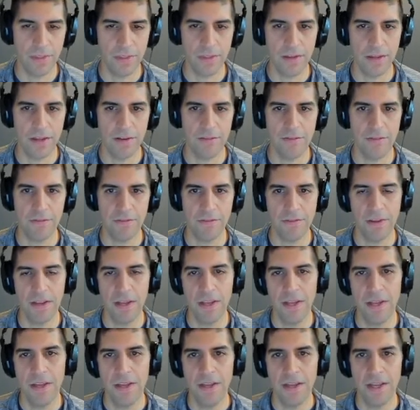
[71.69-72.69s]
kind of
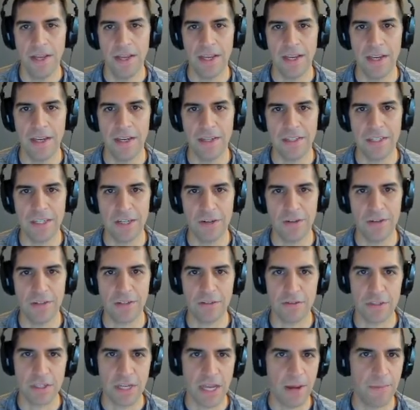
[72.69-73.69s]
a series
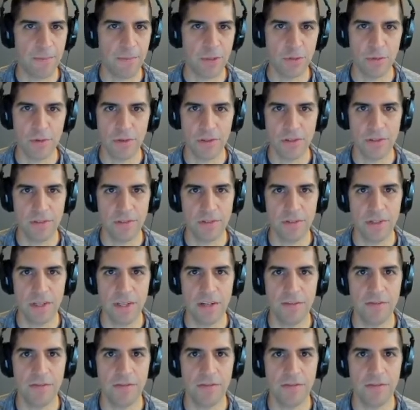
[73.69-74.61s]
of steps with kind of